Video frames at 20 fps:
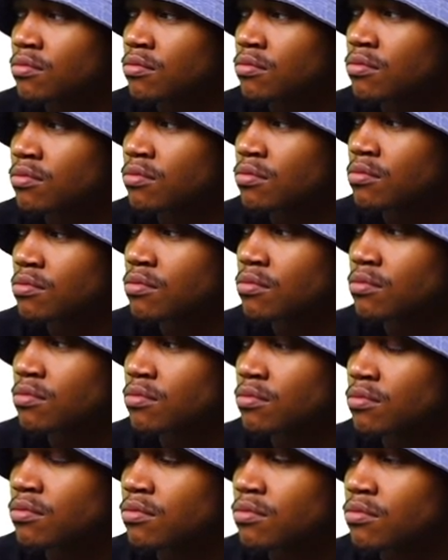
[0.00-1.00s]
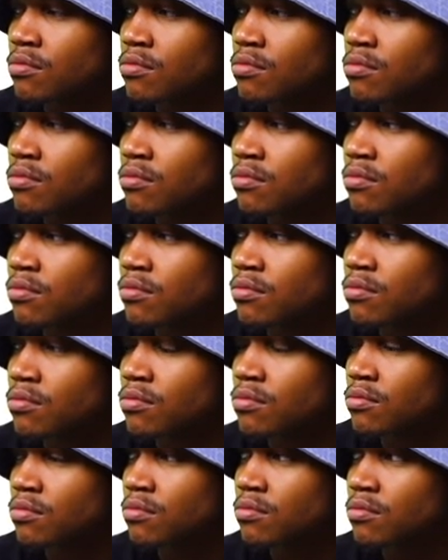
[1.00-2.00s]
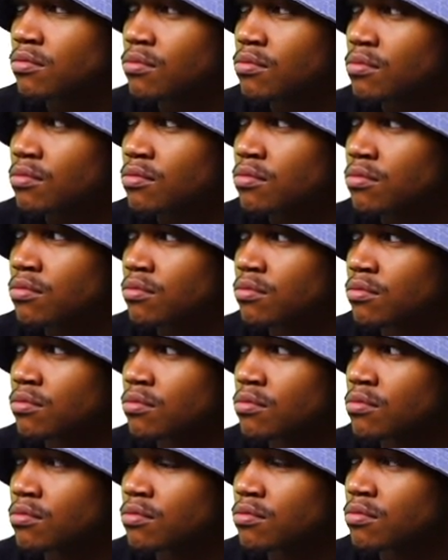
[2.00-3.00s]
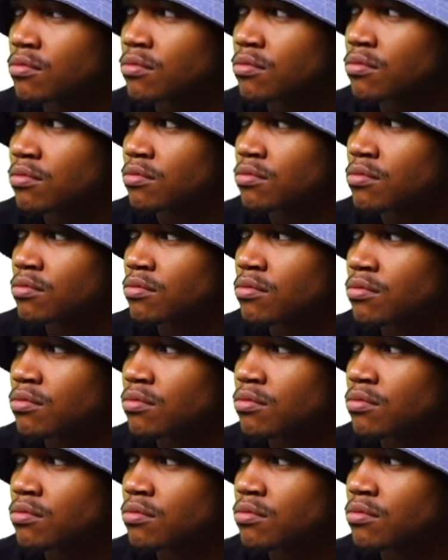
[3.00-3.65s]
This person isn't speaking.